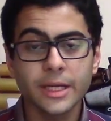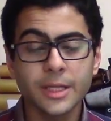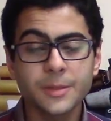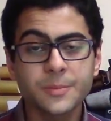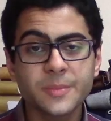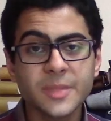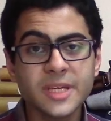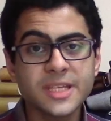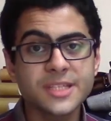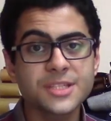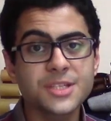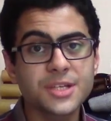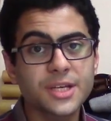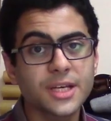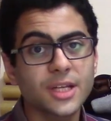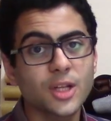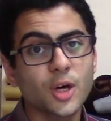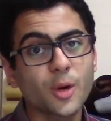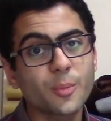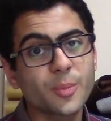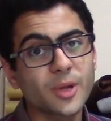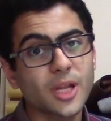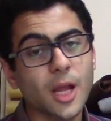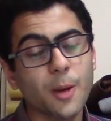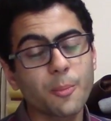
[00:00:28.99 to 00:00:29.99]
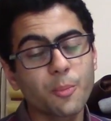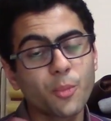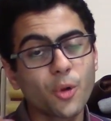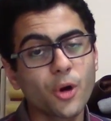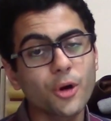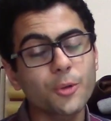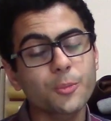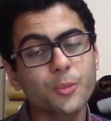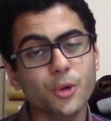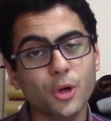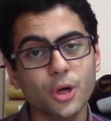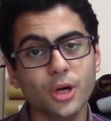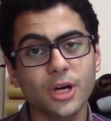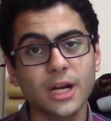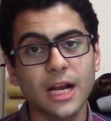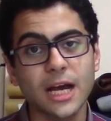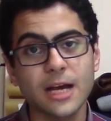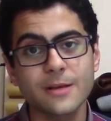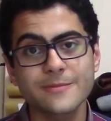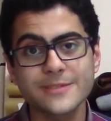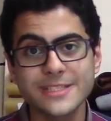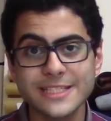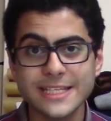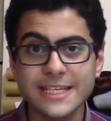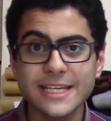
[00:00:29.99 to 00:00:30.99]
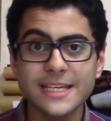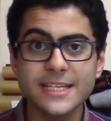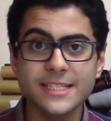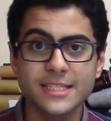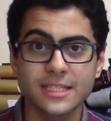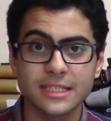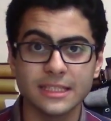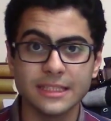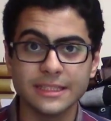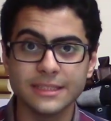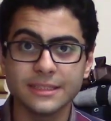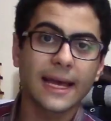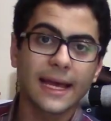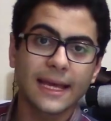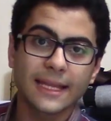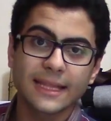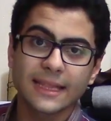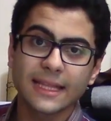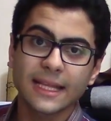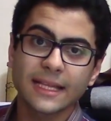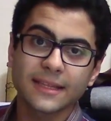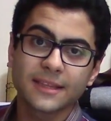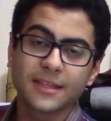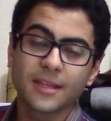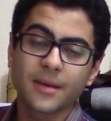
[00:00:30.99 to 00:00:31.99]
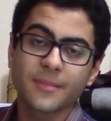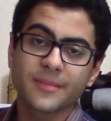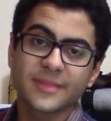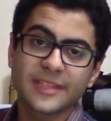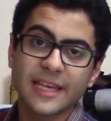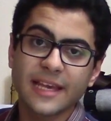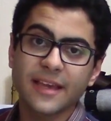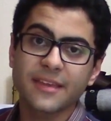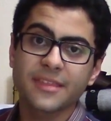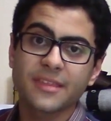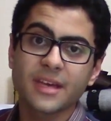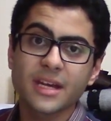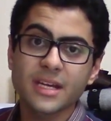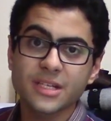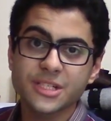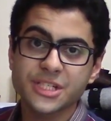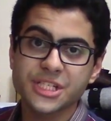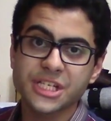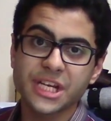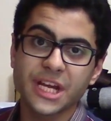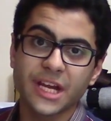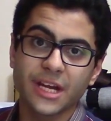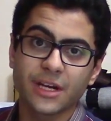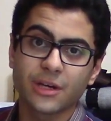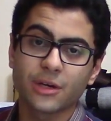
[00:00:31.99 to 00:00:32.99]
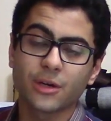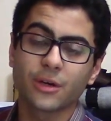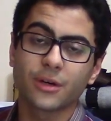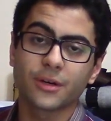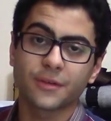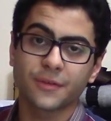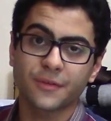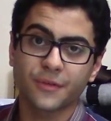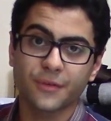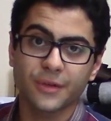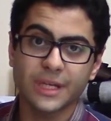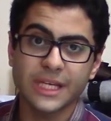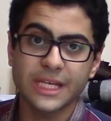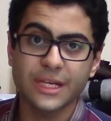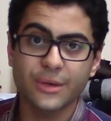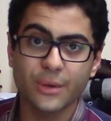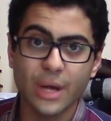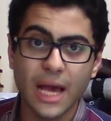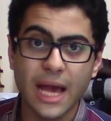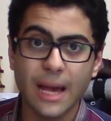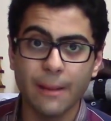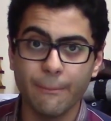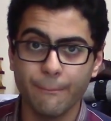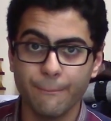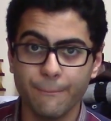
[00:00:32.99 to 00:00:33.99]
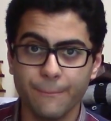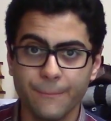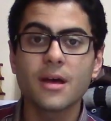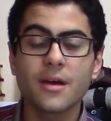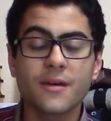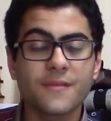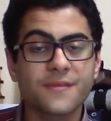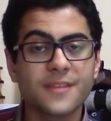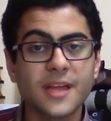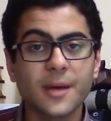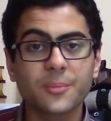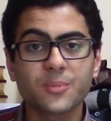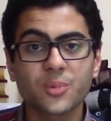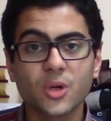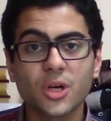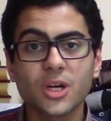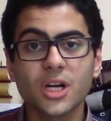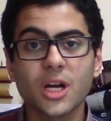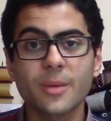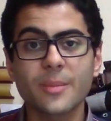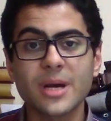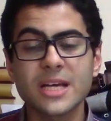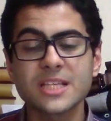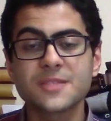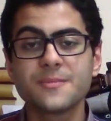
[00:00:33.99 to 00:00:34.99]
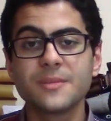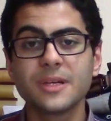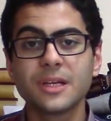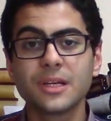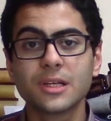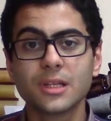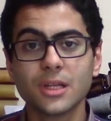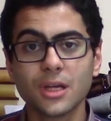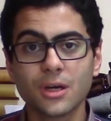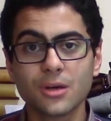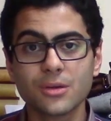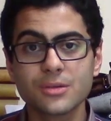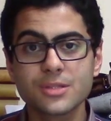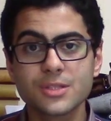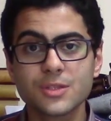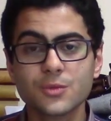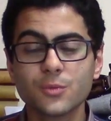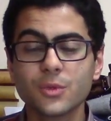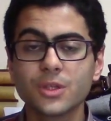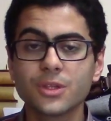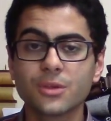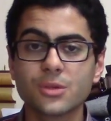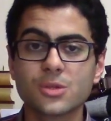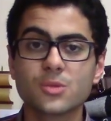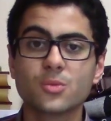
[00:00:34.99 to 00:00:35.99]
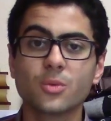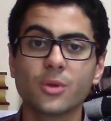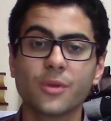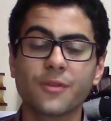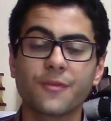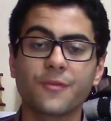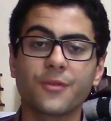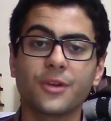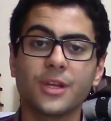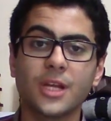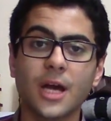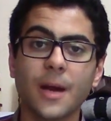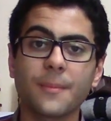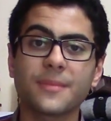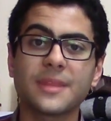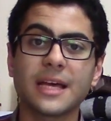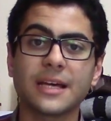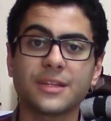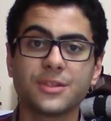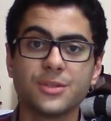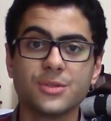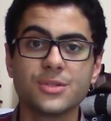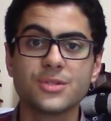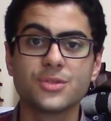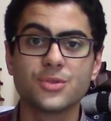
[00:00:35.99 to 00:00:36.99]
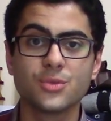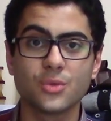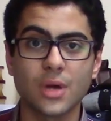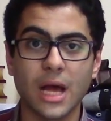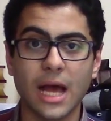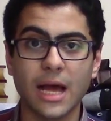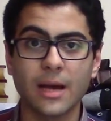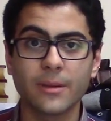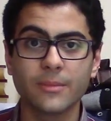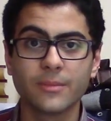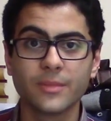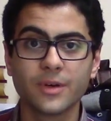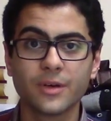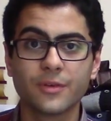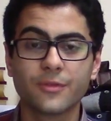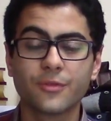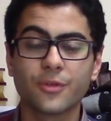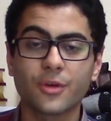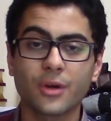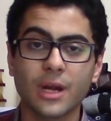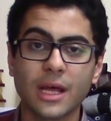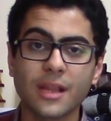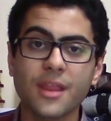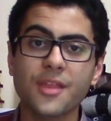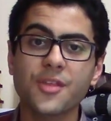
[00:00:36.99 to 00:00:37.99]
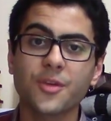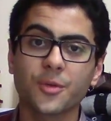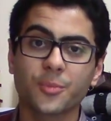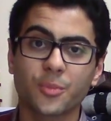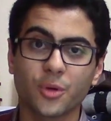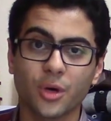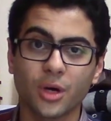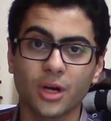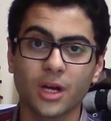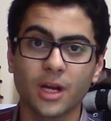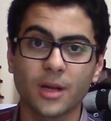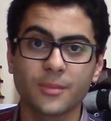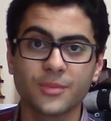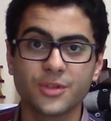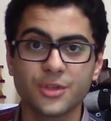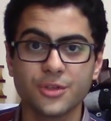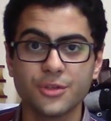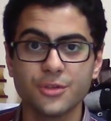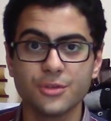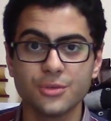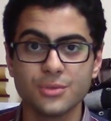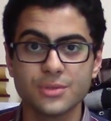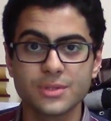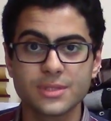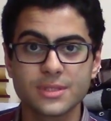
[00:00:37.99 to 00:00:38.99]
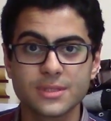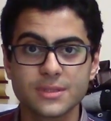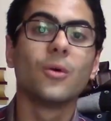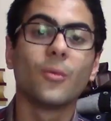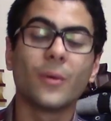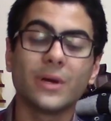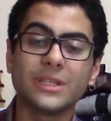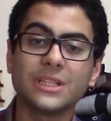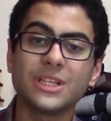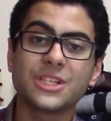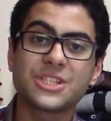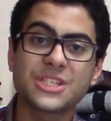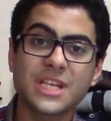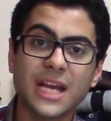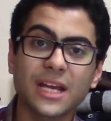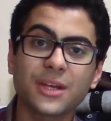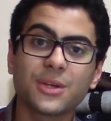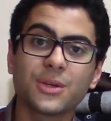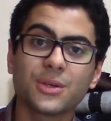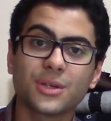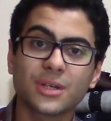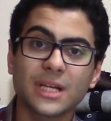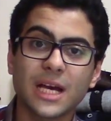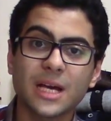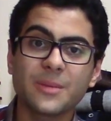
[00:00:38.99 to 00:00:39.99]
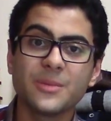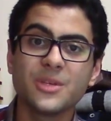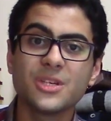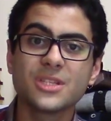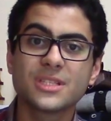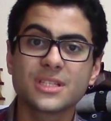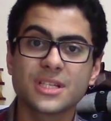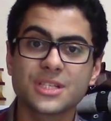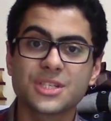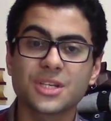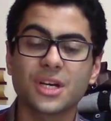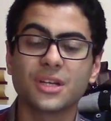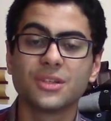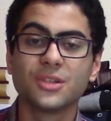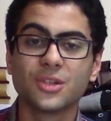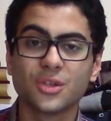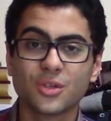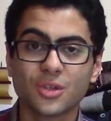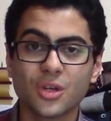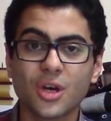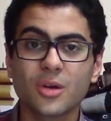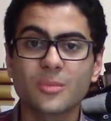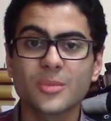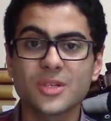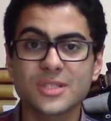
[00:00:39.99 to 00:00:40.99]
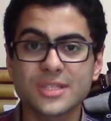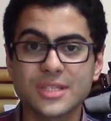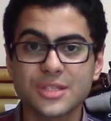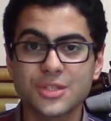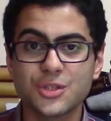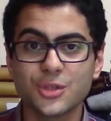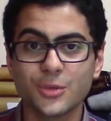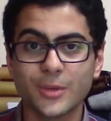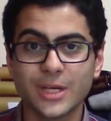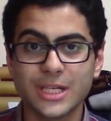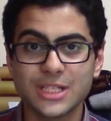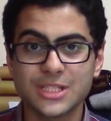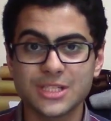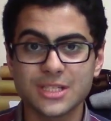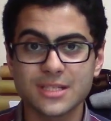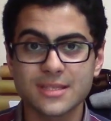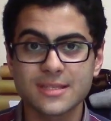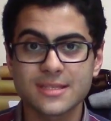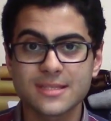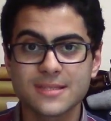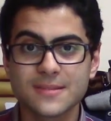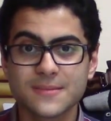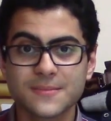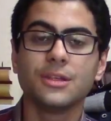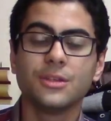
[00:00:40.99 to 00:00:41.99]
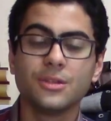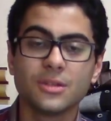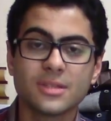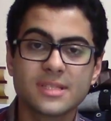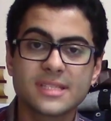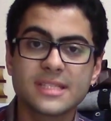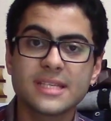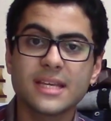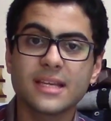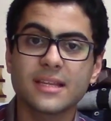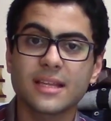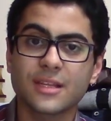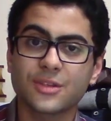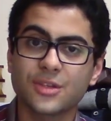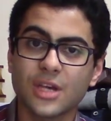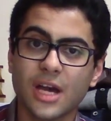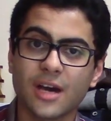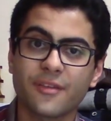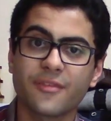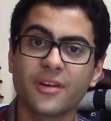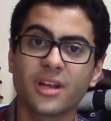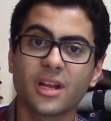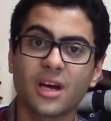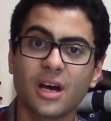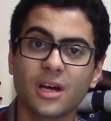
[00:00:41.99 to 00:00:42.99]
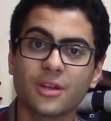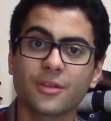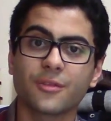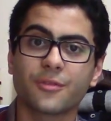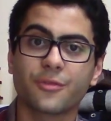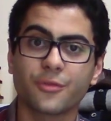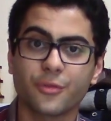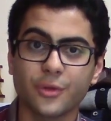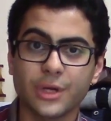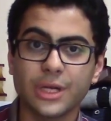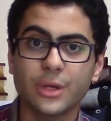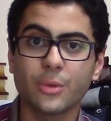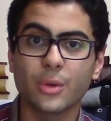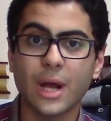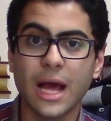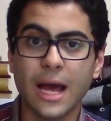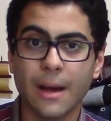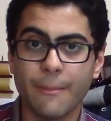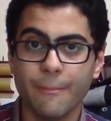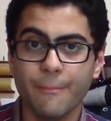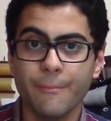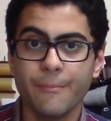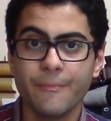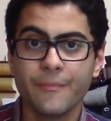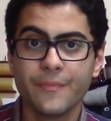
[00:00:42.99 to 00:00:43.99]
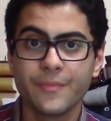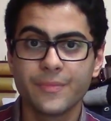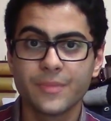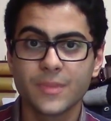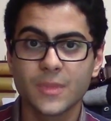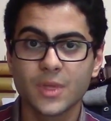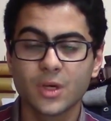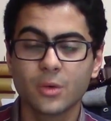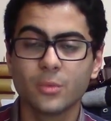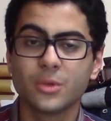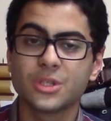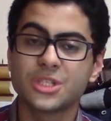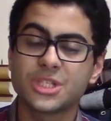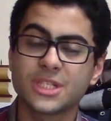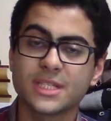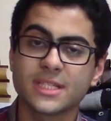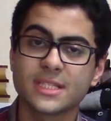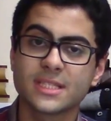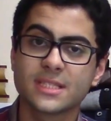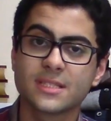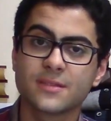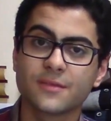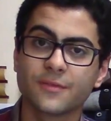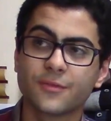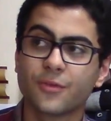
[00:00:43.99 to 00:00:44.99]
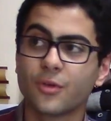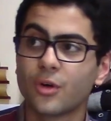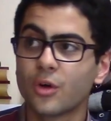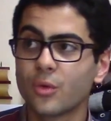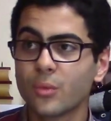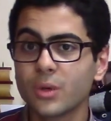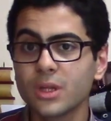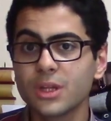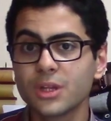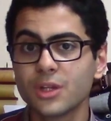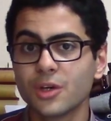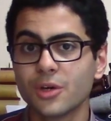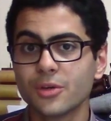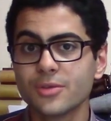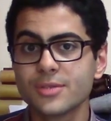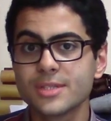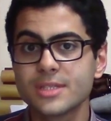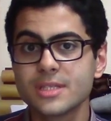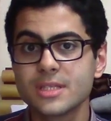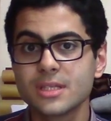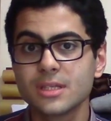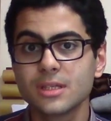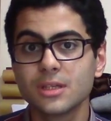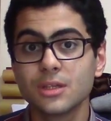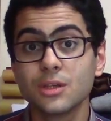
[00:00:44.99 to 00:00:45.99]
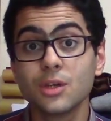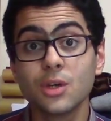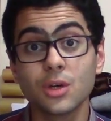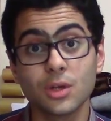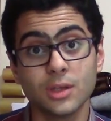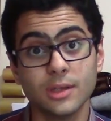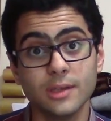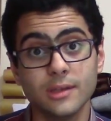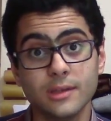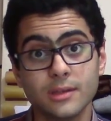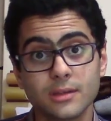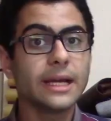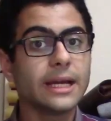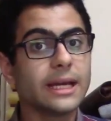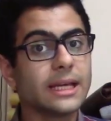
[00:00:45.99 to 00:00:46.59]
It means you can open up more programs easily and let them take their share of free RAM. If that program has been closed, Windows will free up that used RAM for another program to use. When you check your RAM usage under normal situations, you'll see that you have a lot of free RAM, which is, for Windows, good.